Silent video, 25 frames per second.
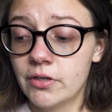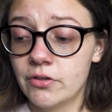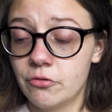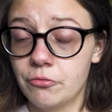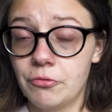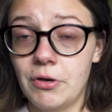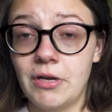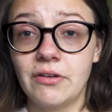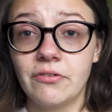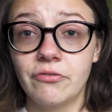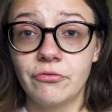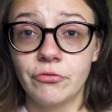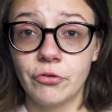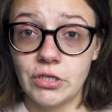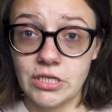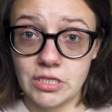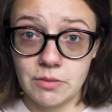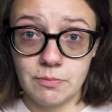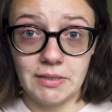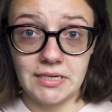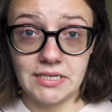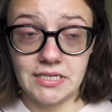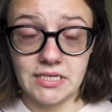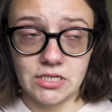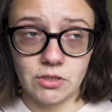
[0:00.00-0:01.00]
The rent for this
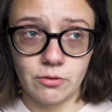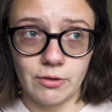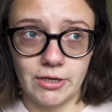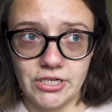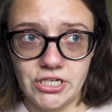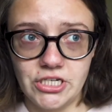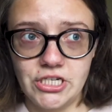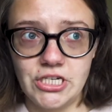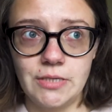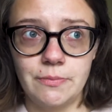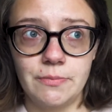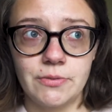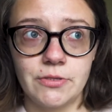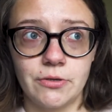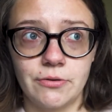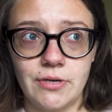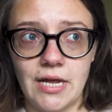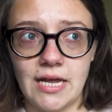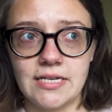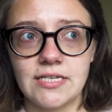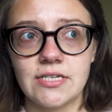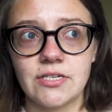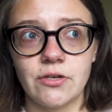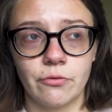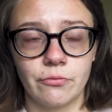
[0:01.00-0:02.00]
place is quite cheap, so
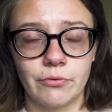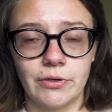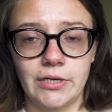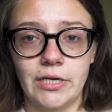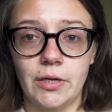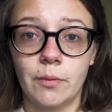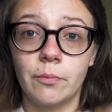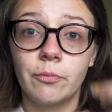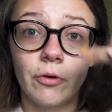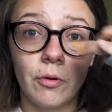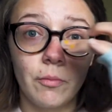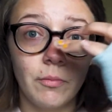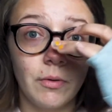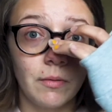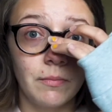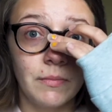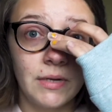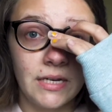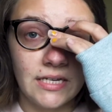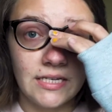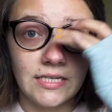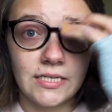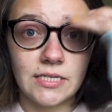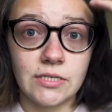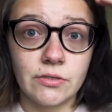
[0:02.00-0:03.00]
that's not really a problem.
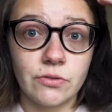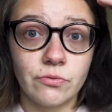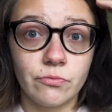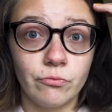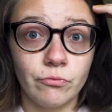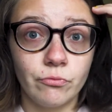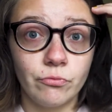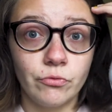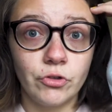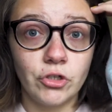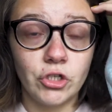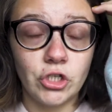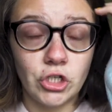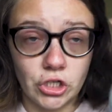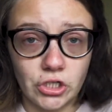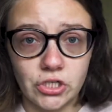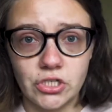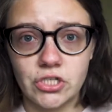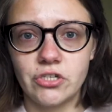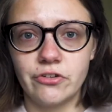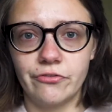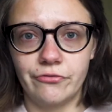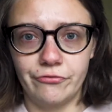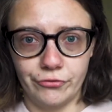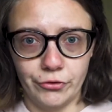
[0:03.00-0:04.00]
It's
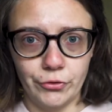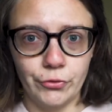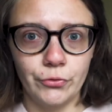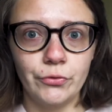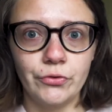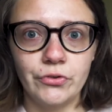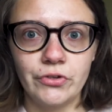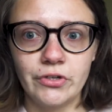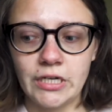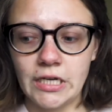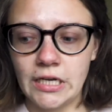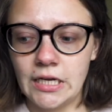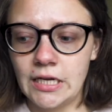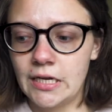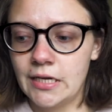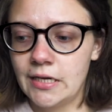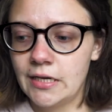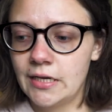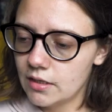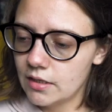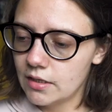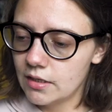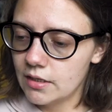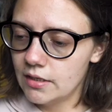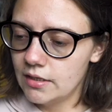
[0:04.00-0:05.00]
just the food.
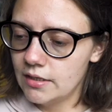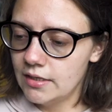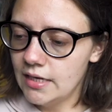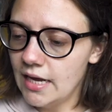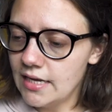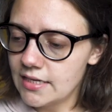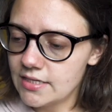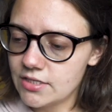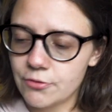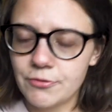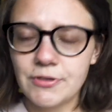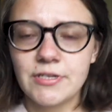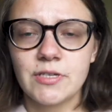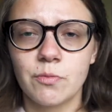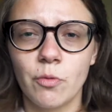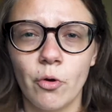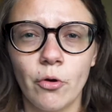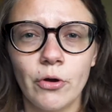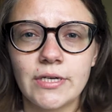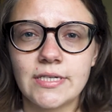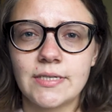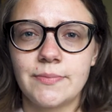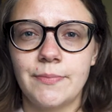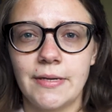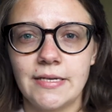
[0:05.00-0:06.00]
Yeah, so it's more
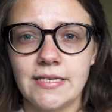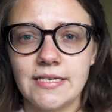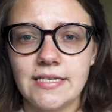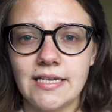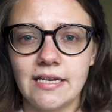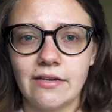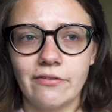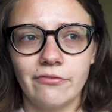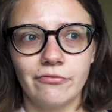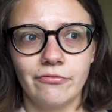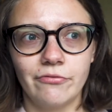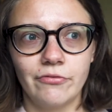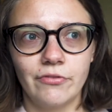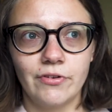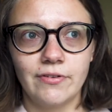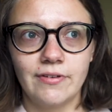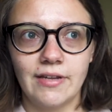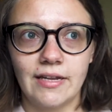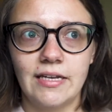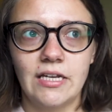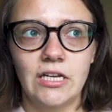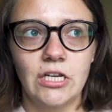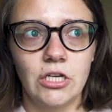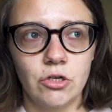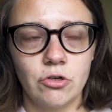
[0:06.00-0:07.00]
expensive
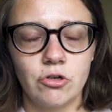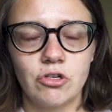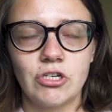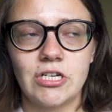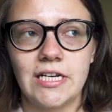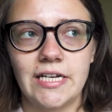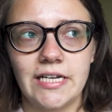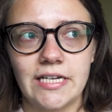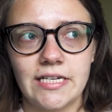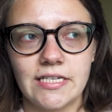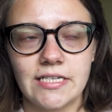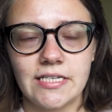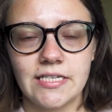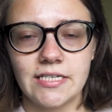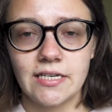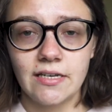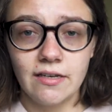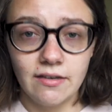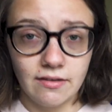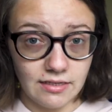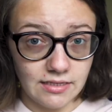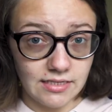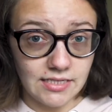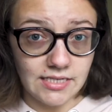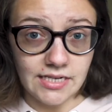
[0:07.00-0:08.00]
than it usually is
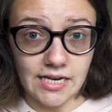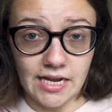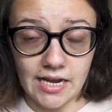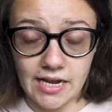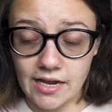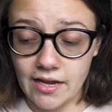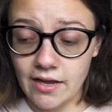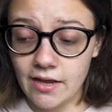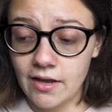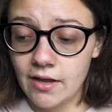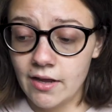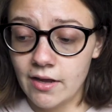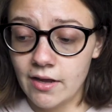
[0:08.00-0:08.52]
this year.